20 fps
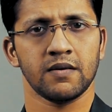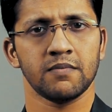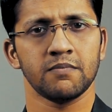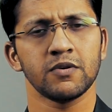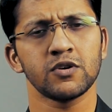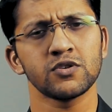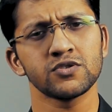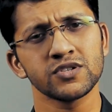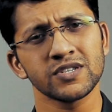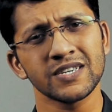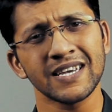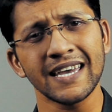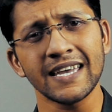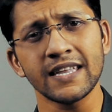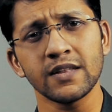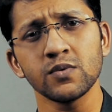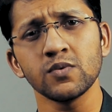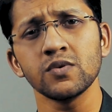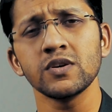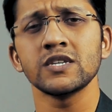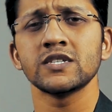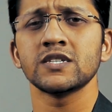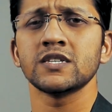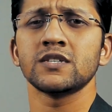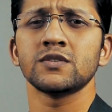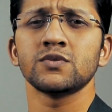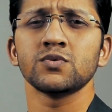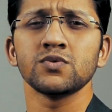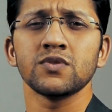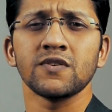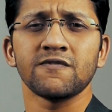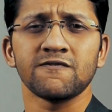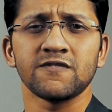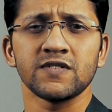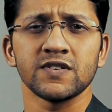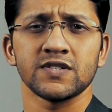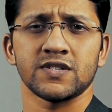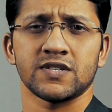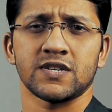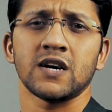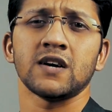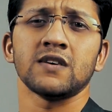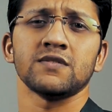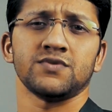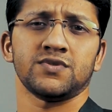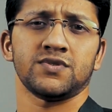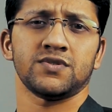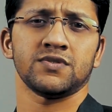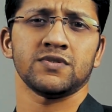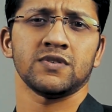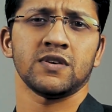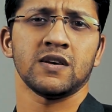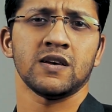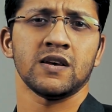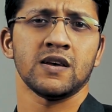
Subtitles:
Because Ketu is into the 1st house.